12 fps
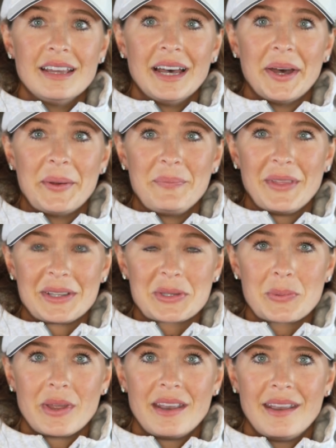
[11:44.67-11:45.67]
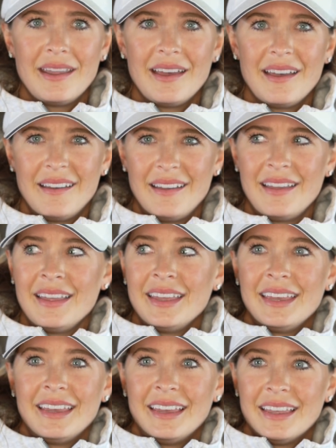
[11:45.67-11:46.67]
that's when
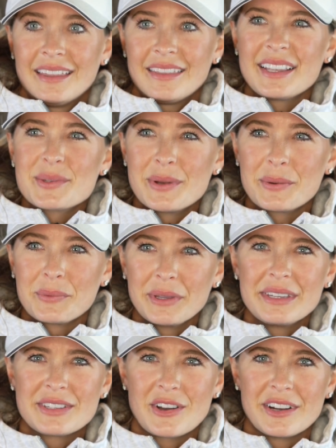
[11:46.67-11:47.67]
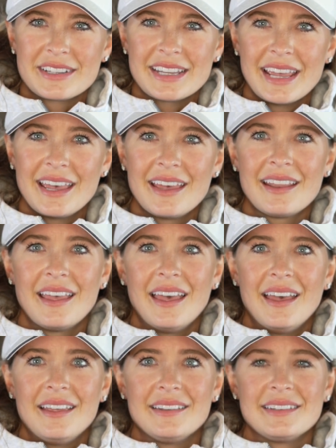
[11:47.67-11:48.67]
it really started to hit.
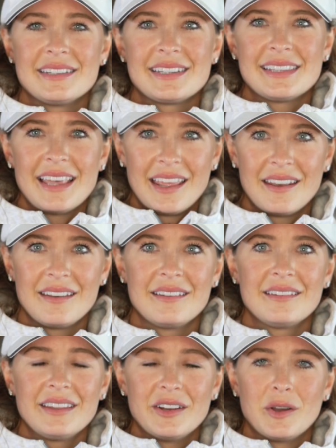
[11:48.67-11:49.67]
And then,